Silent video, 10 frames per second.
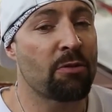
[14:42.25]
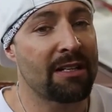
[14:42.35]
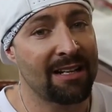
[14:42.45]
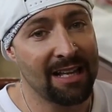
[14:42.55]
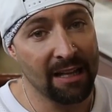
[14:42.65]
We
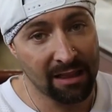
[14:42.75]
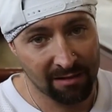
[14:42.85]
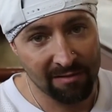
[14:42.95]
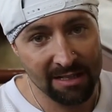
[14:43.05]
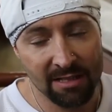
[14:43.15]
did that
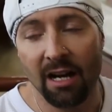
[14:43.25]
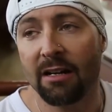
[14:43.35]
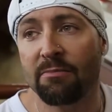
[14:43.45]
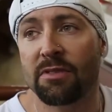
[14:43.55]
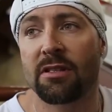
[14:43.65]
3
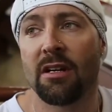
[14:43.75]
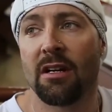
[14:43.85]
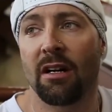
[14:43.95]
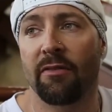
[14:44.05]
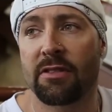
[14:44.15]
times,
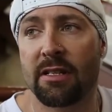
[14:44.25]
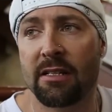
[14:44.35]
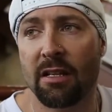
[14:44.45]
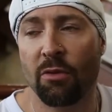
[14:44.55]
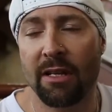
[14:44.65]
obviously.
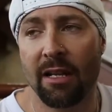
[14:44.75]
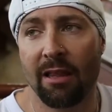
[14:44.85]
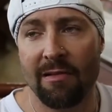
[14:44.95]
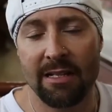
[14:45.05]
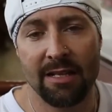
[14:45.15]
So we did
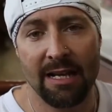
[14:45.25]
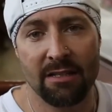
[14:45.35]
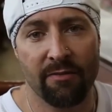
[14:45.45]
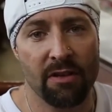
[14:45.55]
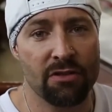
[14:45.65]
3
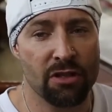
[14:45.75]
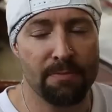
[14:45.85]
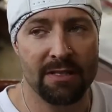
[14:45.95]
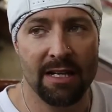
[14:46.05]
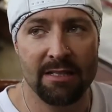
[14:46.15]
sets of those
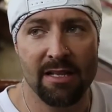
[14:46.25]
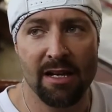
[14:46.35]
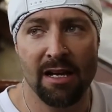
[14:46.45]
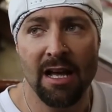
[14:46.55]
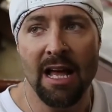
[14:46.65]
supersets there.